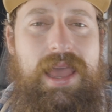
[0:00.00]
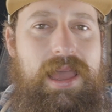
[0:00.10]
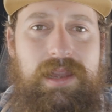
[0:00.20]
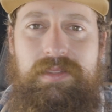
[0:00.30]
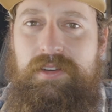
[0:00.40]

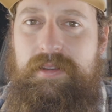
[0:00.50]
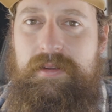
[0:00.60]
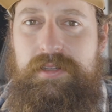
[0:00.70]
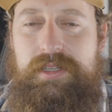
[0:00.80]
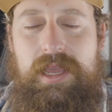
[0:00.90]
10 in the
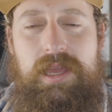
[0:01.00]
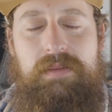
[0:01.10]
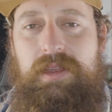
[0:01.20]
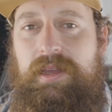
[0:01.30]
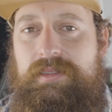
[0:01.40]
deer
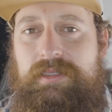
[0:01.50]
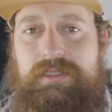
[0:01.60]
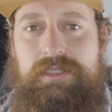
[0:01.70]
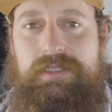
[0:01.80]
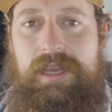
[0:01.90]
stand because
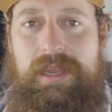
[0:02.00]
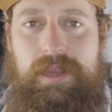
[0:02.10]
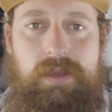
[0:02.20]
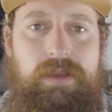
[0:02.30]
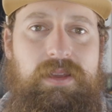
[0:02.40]
it's just
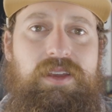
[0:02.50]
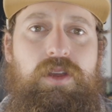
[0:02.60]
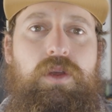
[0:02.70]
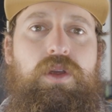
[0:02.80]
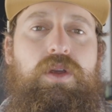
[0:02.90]
like,
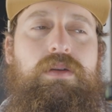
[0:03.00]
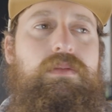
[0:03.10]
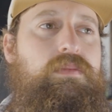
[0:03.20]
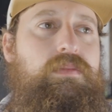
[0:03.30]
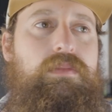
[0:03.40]

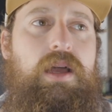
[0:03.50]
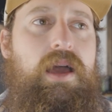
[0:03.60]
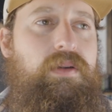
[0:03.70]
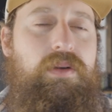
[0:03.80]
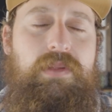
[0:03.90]

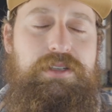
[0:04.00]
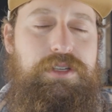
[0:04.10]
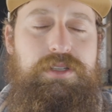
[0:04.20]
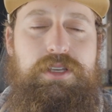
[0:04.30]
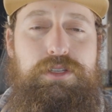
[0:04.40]
I don't know, that's
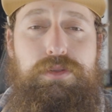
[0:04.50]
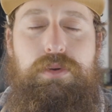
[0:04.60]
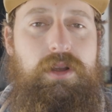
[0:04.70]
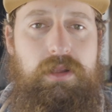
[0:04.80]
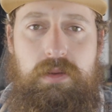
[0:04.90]
just
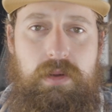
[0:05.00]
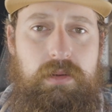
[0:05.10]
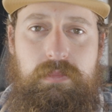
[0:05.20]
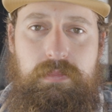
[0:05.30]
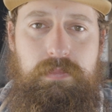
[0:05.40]
historically
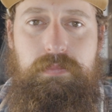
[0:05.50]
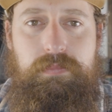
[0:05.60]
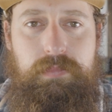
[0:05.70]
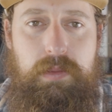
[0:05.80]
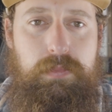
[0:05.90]
when
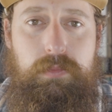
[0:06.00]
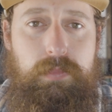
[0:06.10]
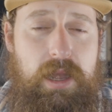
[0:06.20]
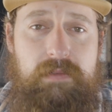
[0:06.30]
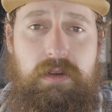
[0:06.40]
people
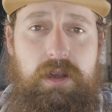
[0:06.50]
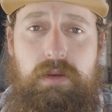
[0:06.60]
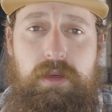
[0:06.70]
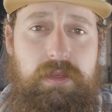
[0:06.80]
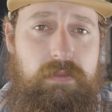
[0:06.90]
that I've
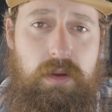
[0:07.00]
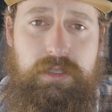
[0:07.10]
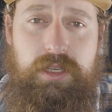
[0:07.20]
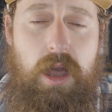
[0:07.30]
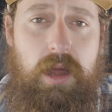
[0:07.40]
hunted with have
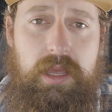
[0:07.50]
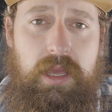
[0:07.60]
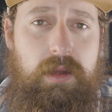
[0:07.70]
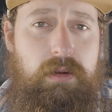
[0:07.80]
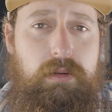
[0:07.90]
always gone
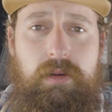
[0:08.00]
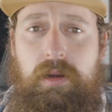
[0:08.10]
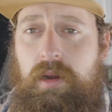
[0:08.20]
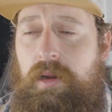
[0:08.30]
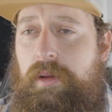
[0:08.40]
in, or
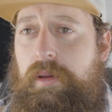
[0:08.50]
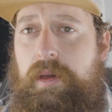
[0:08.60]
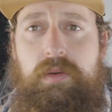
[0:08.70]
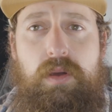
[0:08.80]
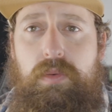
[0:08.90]

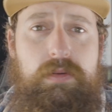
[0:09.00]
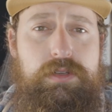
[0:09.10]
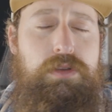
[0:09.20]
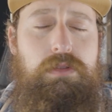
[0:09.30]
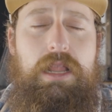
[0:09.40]
I don't know, there
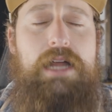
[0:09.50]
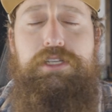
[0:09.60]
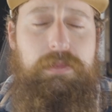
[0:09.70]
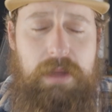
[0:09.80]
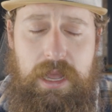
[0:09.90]
was no
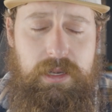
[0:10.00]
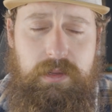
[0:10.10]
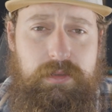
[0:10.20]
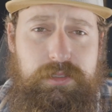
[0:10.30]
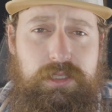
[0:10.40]
logic behind
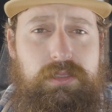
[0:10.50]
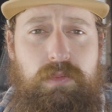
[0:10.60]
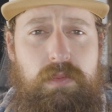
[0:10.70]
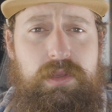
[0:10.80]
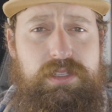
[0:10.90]
it. It's just
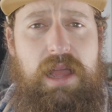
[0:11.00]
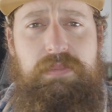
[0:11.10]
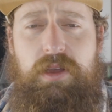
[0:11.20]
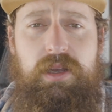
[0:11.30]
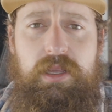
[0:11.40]
when we
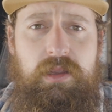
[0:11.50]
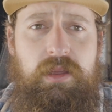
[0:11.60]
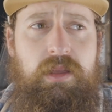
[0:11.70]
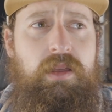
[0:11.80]
stopped hunting.